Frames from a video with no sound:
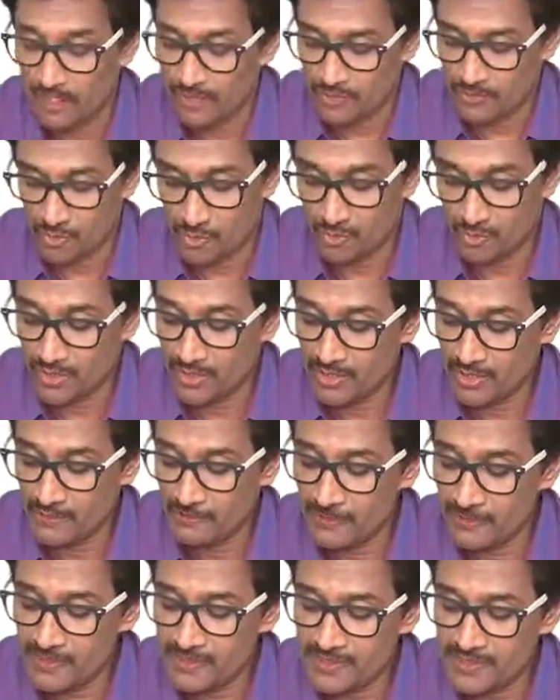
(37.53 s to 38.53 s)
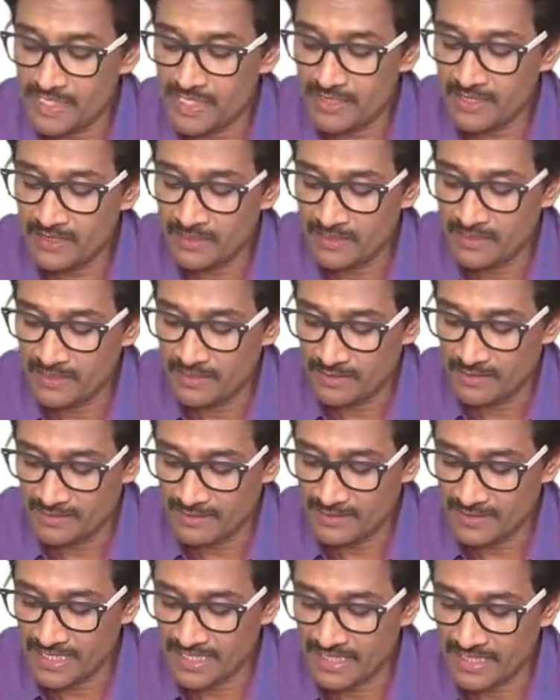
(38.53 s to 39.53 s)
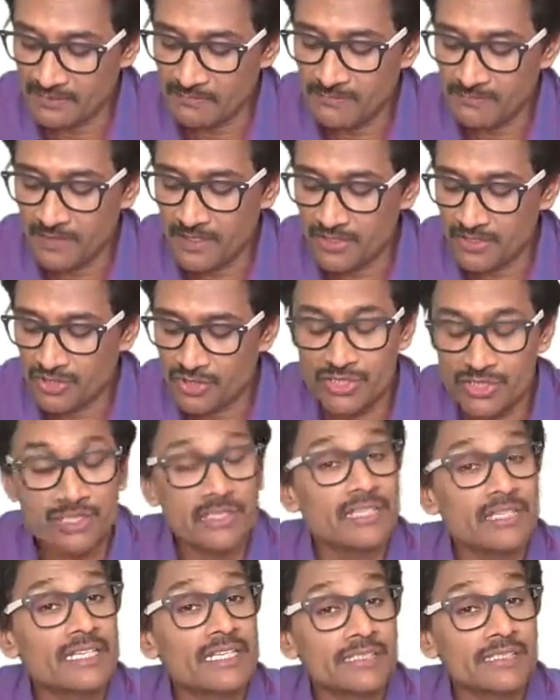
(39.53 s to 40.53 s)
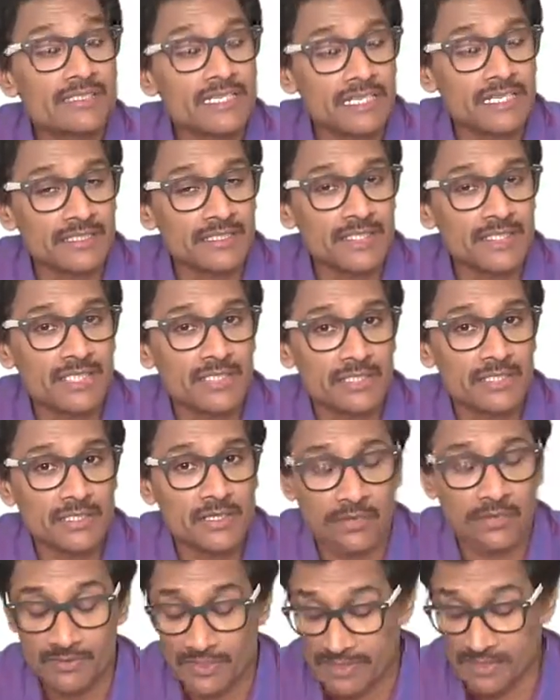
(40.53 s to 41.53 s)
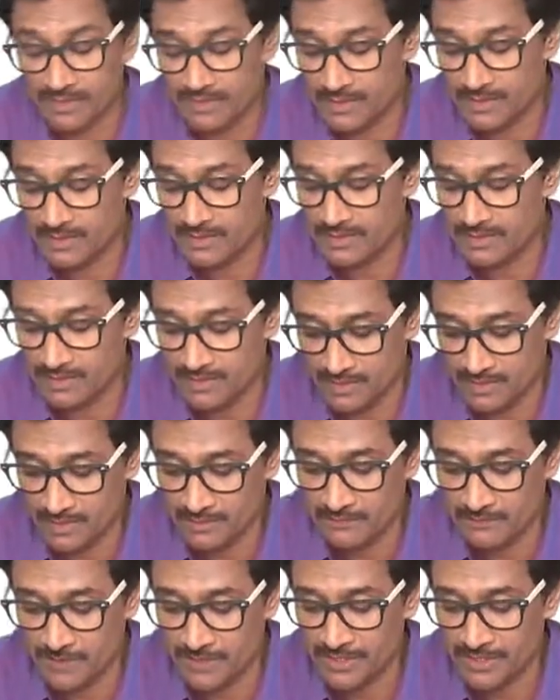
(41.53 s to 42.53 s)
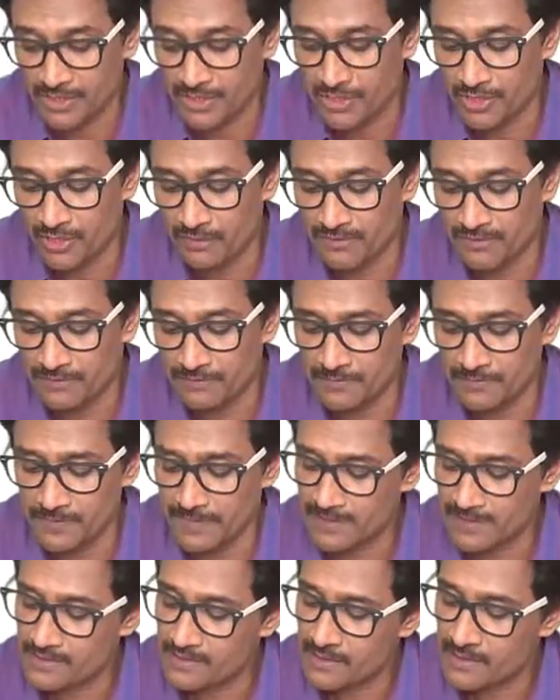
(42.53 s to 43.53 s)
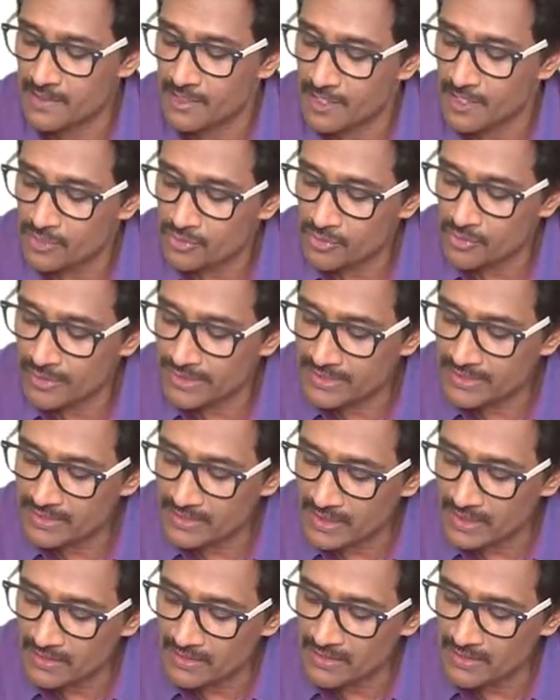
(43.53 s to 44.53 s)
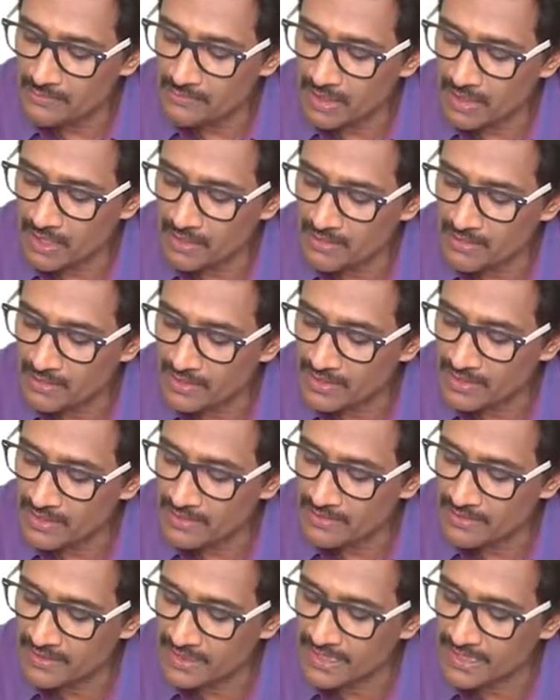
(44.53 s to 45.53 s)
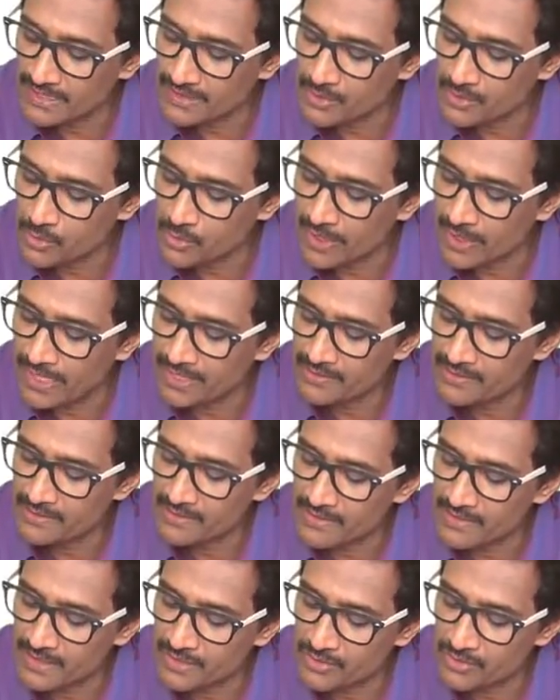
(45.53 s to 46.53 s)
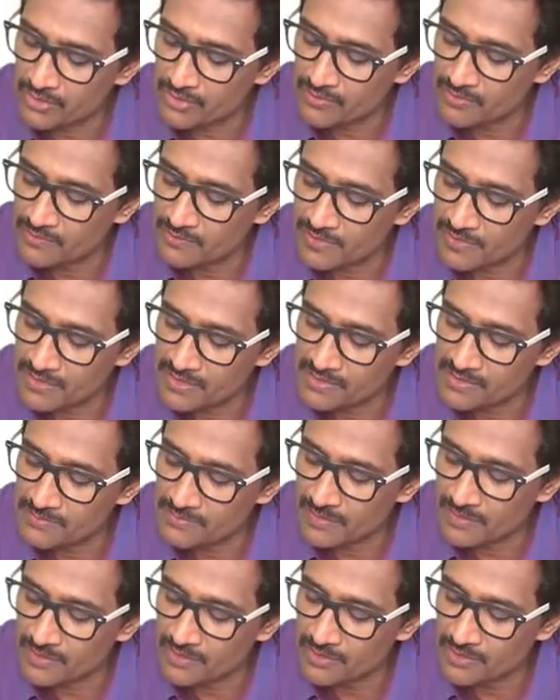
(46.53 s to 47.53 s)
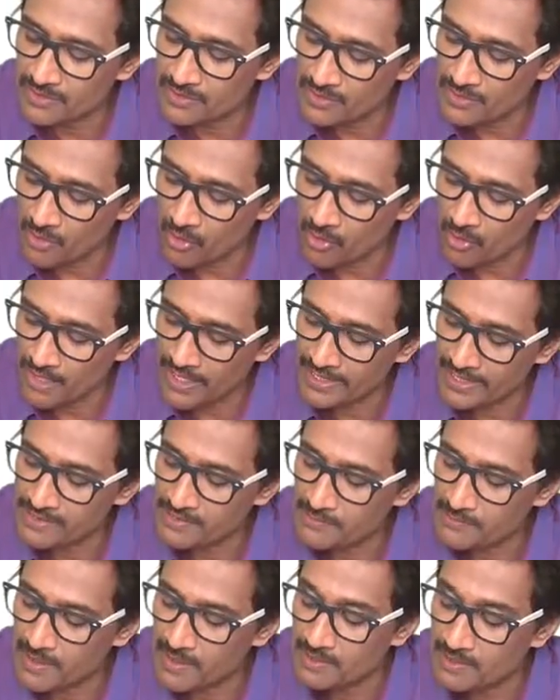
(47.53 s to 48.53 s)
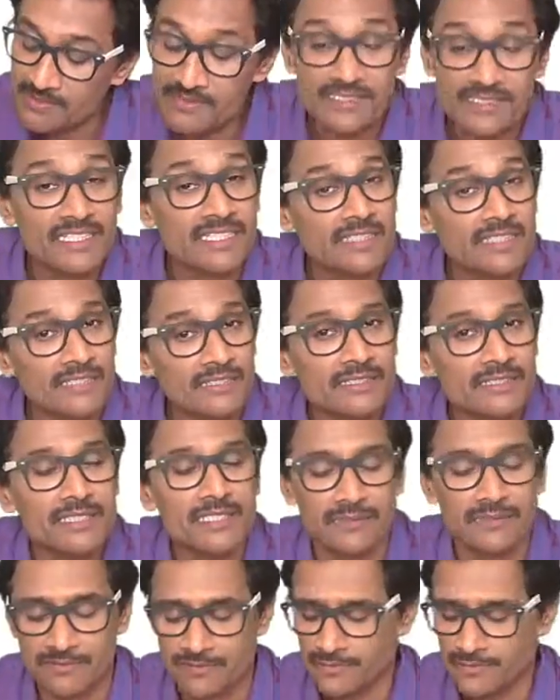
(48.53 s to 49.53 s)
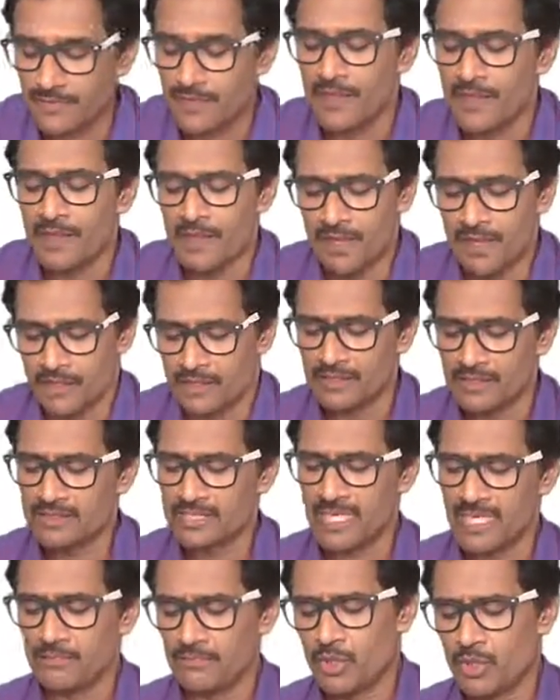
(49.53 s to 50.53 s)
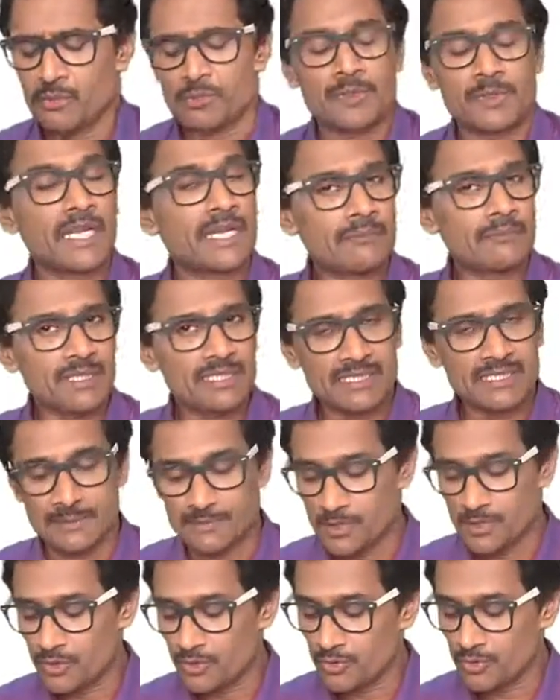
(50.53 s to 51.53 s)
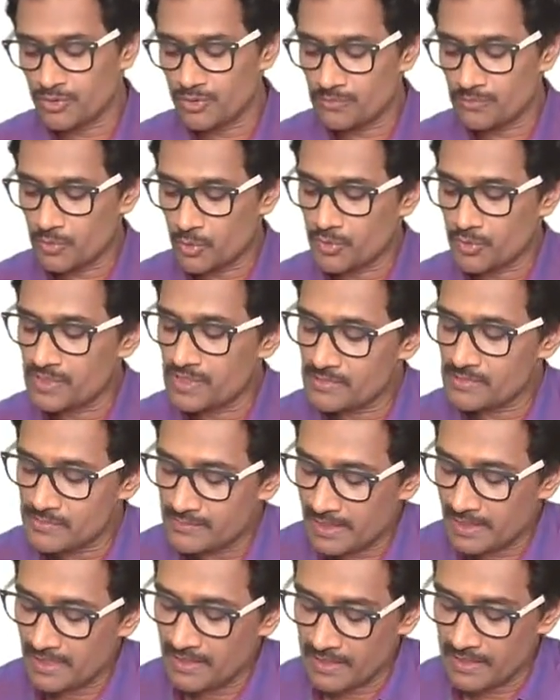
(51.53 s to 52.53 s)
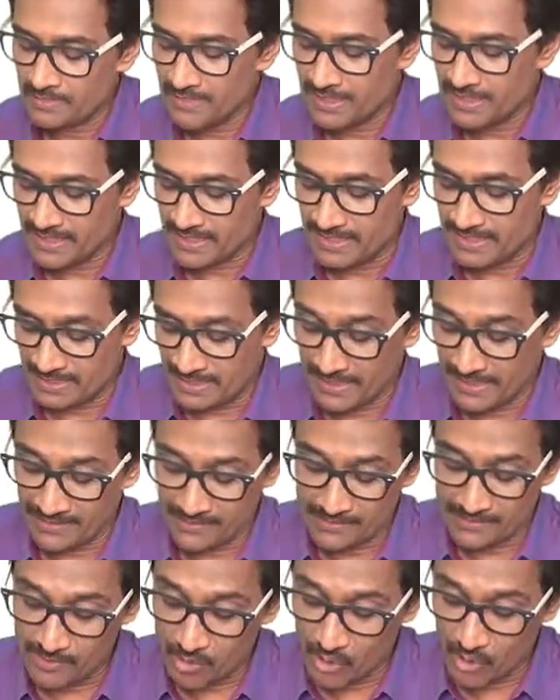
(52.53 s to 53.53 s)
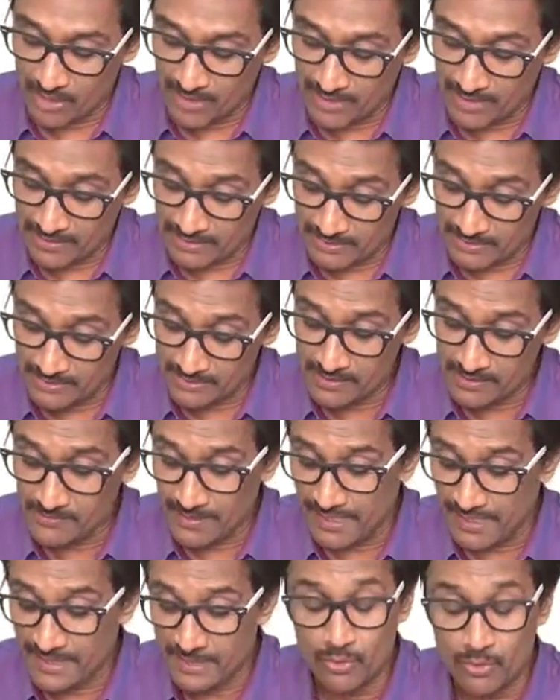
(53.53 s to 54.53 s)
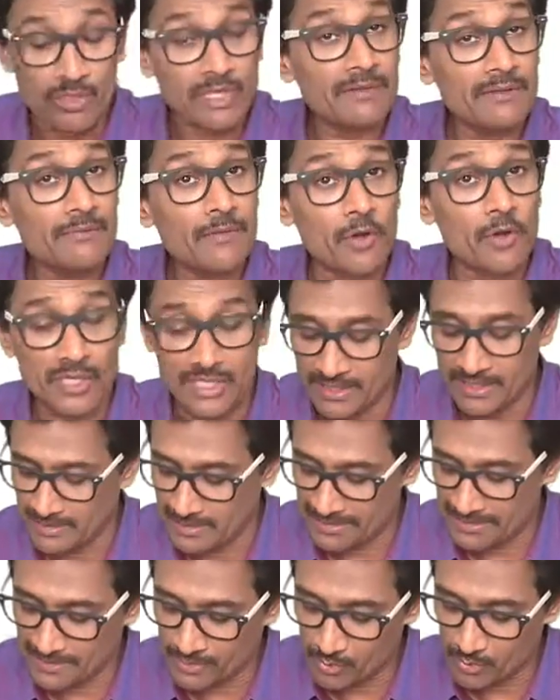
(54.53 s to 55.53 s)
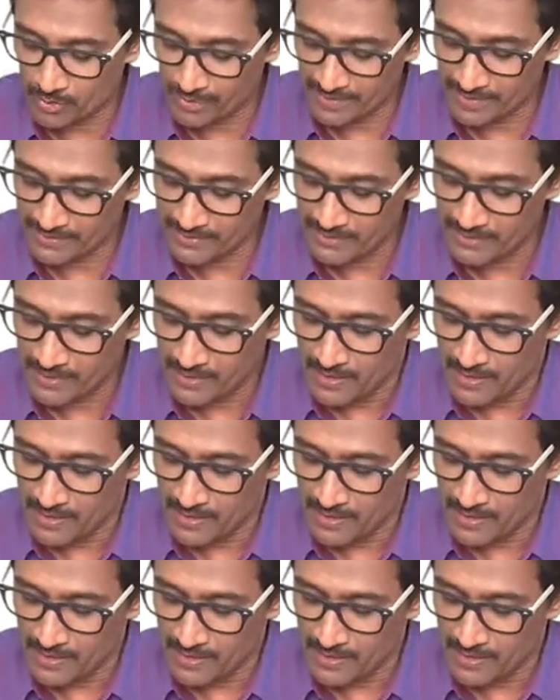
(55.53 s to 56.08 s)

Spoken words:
So here if you see, the second function is the integral of, is the differential of the first. So it's nothing but e raised to x into the first function log x plus c itself. This can be obtained by substitution process, but ultimately it's like this. Or this is valid only for e raised to x.